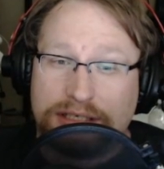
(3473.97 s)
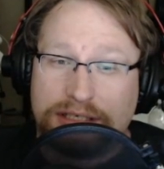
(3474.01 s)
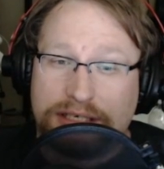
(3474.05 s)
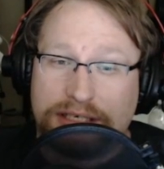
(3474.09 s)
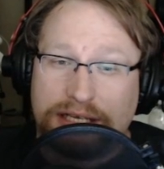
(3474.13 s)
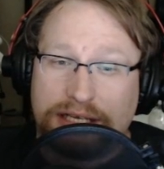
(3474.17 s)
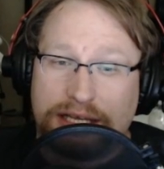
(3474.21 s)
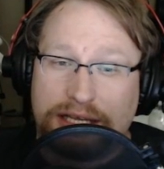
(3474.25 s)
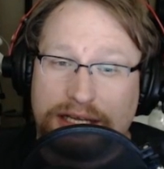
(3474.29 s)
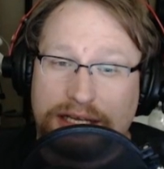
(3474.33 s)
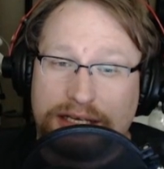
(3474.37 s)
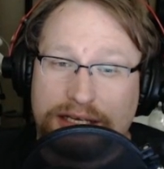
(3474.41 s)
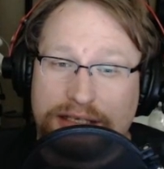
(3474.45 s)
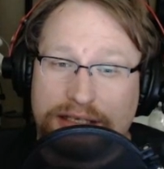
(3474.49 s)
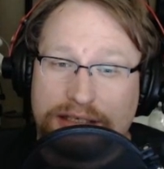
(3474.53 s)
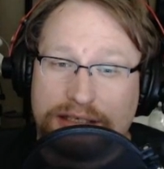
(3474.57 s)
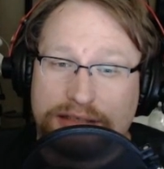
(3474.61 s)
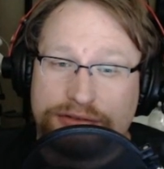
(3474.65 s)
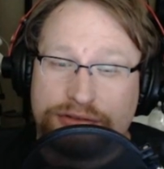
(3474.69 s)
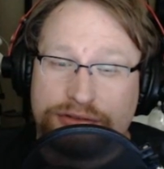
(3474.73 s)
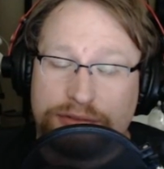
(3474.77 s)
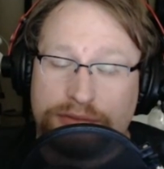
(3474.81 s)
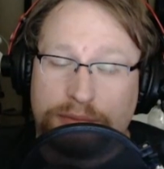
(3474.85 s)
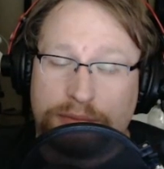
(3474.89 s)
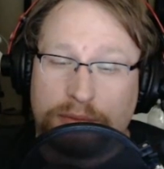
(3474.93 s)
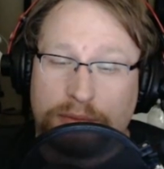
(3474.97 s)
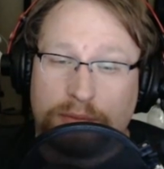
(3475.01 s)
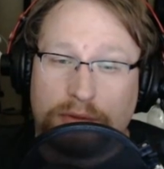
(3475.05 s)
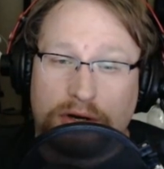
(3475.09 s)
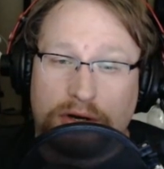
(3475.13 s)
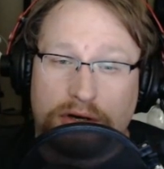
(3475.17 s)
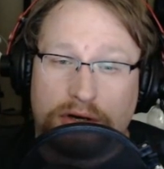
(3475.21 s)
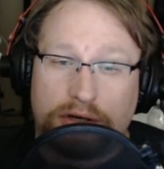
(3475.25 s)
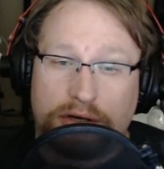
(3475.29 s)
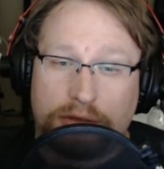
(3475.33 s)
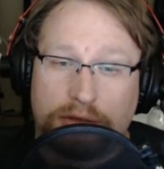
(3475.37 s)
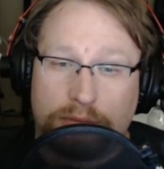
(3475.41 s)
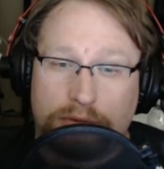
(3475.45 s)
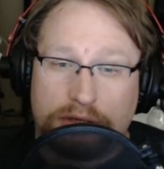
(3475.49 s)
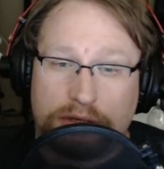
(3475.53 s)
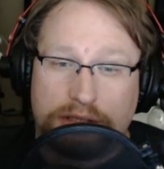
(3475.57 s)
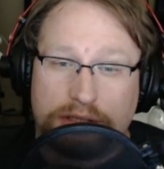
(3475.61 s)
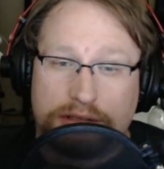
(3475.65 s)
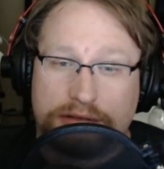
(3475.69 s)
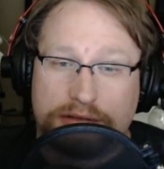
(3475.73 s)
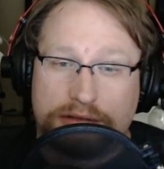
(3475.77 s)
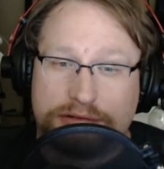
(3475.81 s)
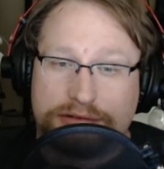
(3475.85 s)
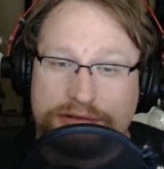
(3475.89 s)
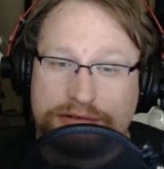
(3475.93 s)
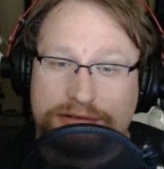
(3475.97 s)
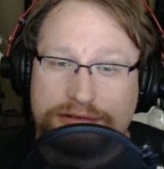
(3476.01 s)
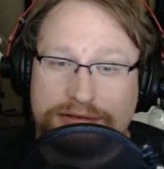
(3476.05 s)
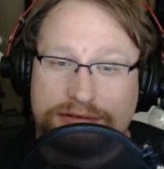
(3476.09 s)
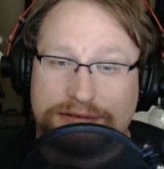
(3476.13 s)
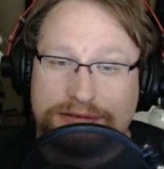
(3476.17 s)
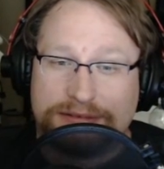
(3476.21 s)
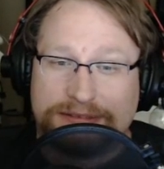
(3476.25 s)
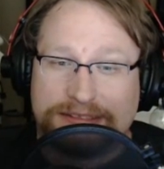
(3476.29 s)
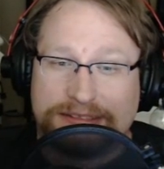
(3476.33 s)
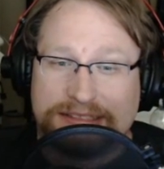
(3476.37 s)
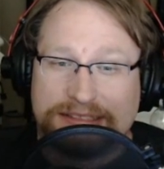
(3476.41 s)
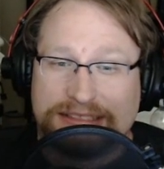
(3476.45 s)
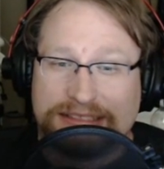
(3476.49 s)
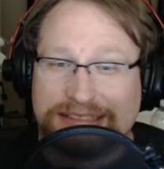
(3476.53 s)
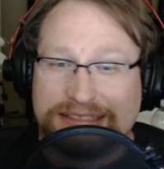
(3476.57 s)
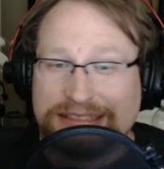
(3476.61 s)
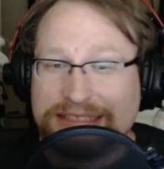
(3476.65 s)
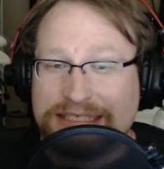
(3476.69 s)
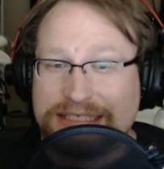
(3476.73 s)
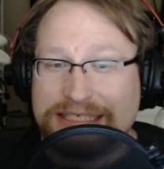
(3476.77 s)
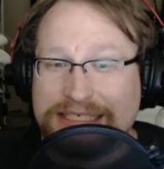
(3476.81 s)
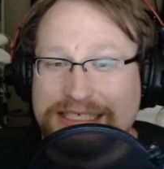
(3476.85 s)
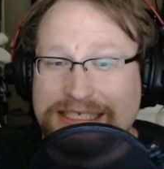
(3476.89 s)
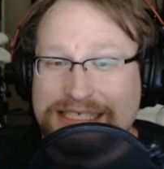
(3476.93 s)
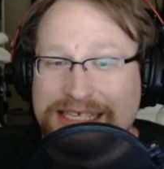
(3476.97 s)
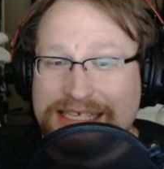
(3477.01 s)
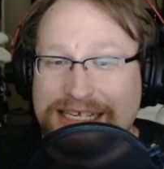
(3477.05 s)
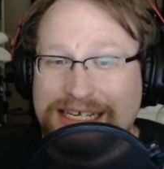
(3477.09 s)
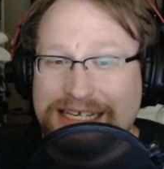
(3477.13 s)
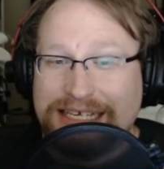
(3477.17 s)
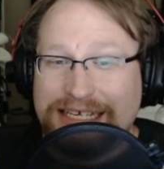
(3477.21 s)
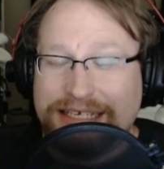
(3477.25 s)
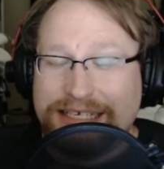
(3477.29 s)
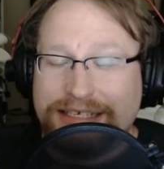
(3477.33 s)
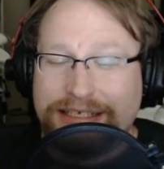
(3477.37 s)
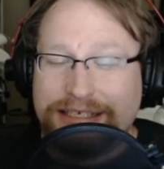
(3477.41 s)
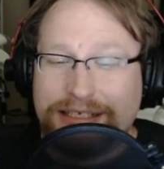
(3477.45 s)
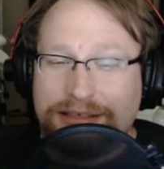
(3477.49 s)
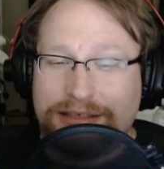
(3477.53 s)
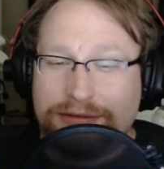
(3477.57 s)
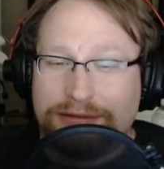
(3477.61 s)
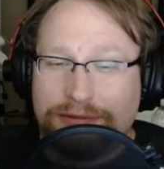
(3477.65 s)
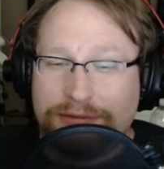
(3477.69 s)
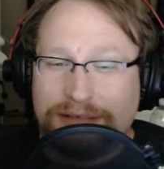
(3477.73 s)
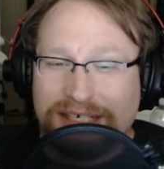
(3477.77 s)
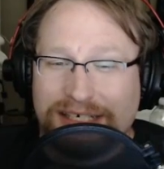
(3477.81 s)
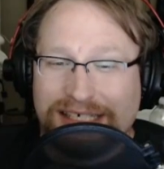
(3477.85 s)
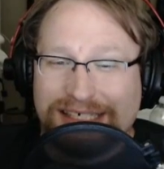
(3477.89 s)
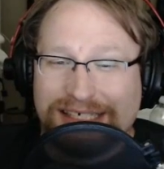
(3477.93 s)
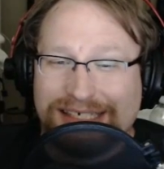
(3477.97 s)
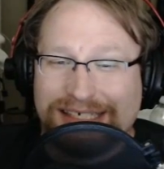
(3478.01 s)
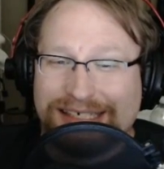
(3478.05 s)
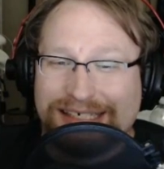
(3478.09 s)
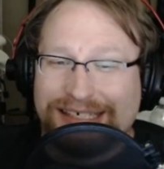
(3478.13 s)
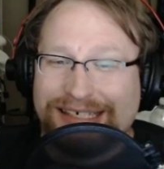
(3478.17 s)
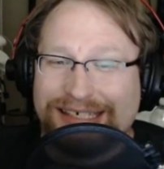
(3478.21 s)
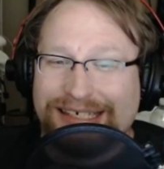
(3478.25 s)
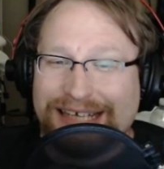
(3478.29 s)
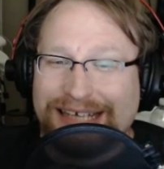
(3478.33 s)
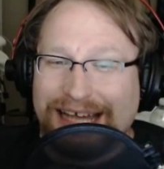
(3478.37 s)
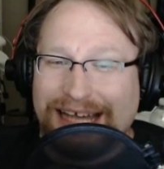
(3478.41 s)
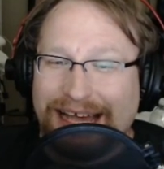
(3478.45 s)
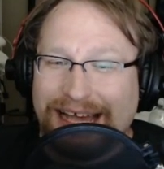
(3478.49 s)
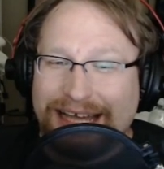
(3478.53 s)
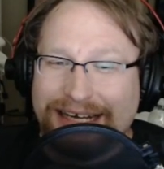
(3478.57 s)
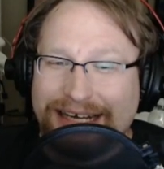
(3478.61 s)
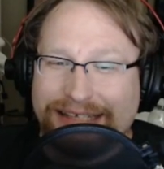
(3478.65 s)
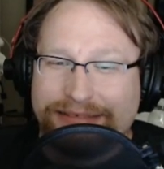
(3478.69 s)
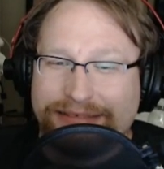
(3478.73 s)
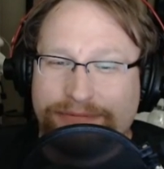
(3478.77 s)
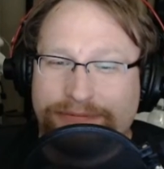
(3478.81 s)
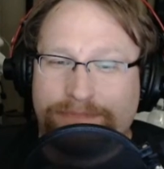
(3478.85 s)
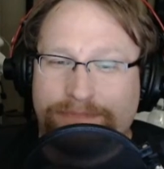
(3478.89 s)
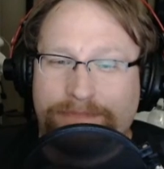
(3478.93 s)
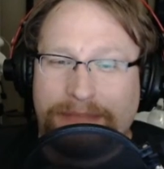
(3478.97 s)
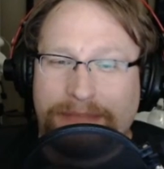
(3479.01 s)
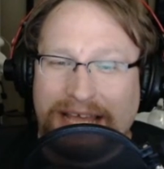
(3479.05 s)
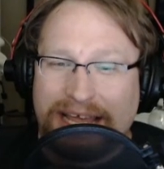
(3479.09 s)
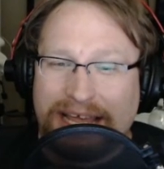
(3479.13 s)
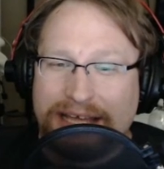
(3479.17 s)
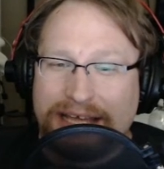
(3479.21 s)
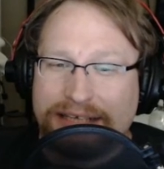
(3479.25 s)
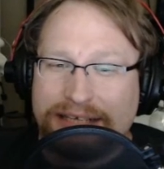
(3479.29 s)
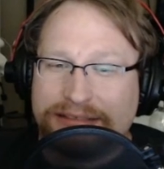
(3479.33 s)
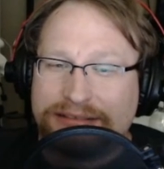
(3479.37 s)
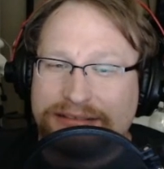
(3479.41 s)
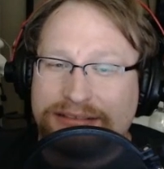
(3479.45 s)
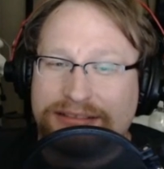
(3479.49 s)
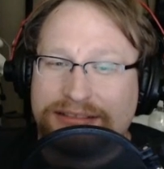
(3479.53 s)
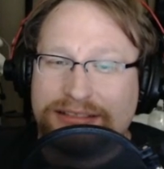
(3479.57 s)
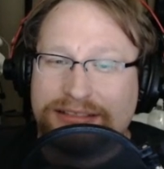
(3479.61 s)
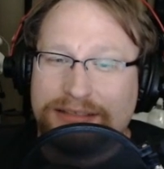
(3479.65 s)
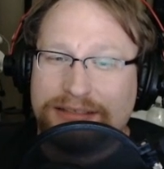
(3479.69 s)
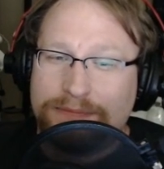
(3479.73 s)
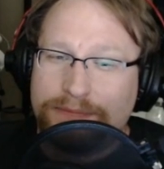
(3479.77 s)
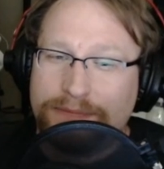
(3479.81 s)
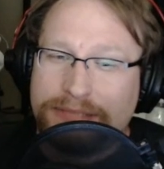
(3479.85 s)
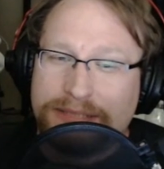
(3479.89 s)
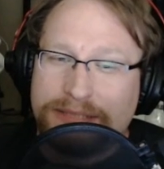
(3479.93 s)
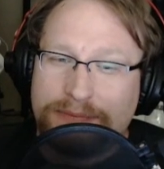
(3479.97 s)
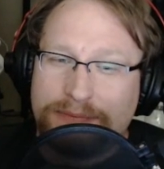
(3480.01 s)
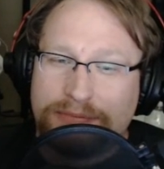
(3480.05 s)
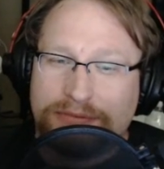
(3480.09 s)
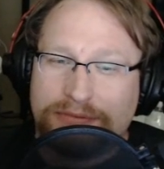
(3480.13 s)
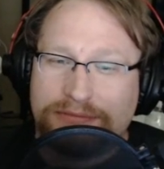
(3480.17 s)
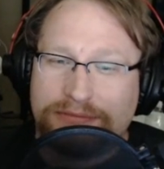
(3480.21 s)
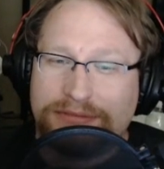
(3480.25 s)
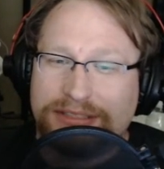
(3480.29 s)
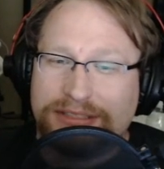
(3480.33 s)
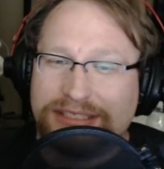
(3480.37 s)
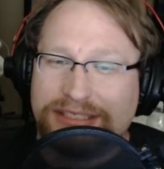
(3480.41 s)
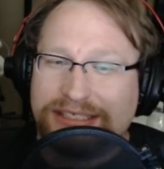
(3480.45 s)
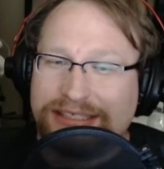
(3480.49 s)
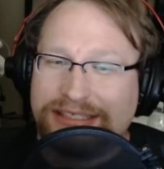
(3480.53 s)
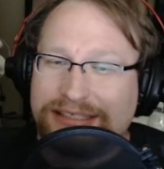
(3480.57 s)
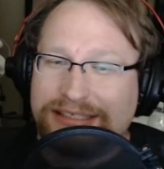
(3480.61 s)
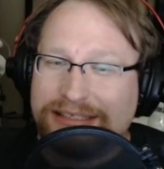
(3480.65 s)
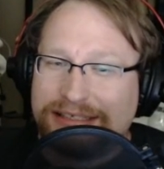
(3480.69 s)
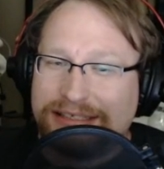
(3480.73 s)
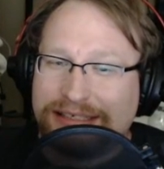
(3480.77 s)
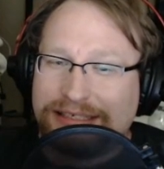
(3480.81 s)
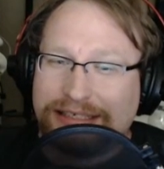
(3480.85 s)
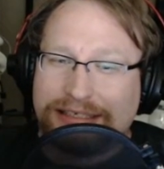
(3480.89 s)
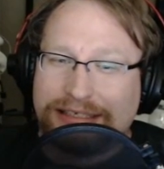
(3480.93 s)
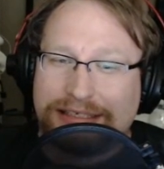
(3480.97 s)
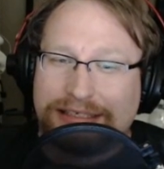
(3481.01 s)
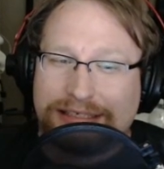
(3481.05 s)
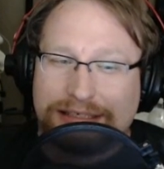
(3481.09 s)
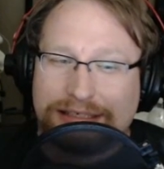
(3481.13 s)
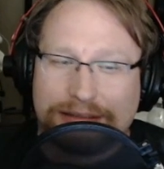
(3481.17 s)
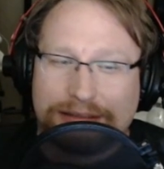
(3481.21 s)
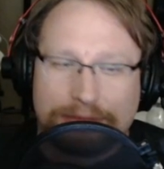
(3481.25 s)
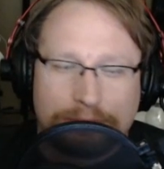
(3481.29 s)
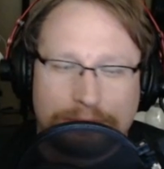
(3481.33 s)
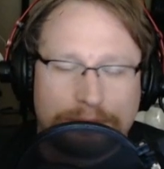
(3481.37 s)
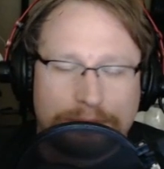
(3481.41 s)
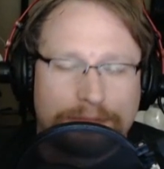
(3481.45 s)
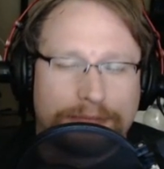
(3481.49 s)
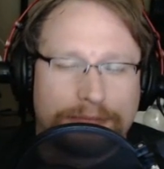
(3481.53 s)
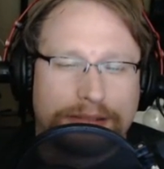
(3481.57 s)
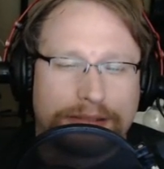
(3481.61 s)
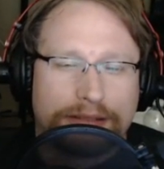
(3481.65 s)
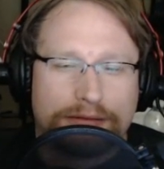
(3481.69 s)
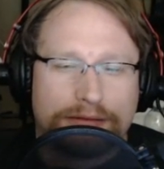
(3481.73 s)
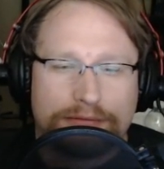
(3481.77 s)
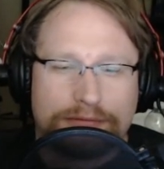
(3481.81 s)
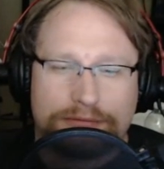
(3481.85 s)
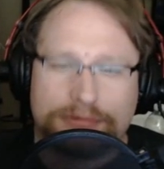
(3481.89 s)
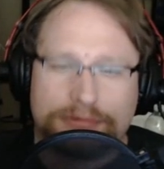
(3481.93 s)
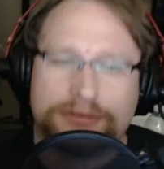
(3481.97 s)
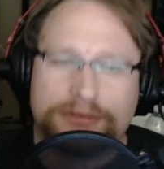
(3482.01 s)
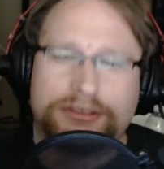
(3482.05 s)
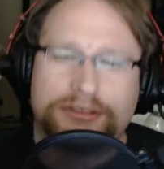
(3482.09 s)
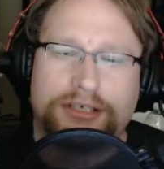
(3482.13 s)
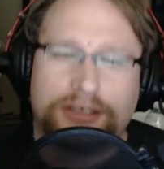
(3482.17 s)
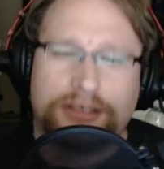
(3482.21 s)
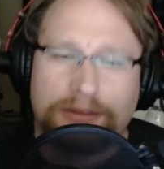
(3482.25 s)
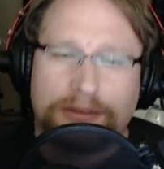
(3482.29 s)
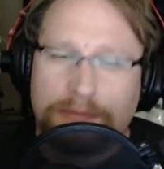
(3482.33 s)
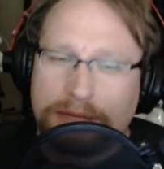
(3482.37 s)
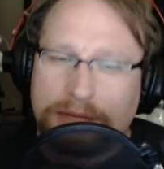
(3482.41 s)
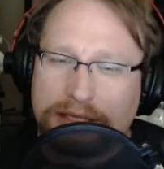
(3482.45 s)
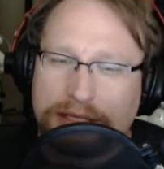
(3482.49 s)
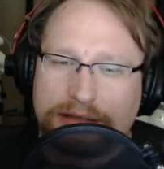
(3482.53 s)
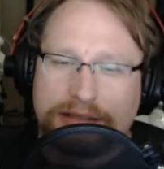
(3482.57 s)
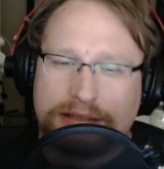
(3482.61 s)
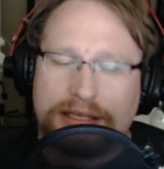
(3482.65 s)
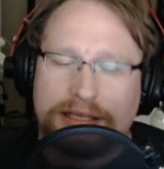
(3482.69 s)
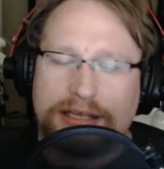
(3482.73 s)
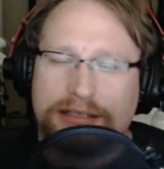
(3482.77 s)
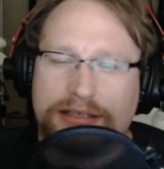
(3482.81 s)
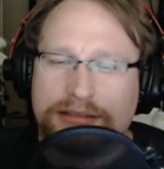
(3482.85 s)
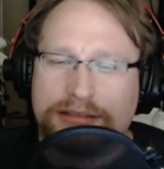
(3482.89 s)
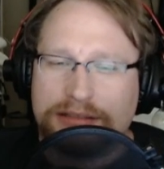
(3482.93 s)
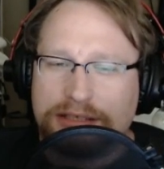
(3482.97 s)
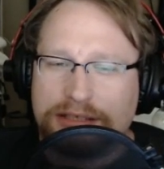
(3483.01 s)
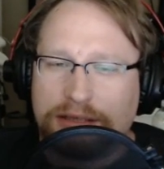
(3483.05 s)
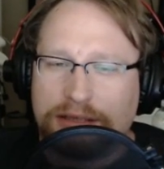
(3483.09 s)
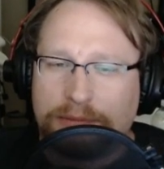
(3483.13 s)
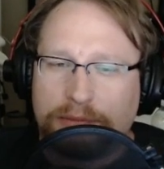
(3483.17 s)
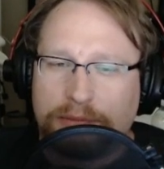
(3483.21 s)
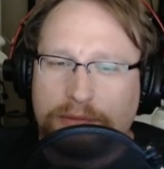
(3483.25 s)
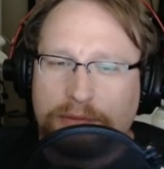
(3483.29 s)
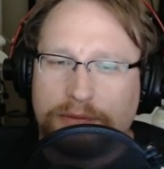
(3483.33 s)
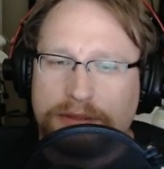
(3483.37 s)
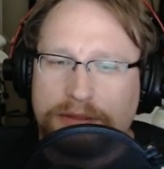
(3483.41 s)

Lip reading: I'm looking at Super Mario Brothers. You know what? Not as bad as some people really think. But we'll talk about that in a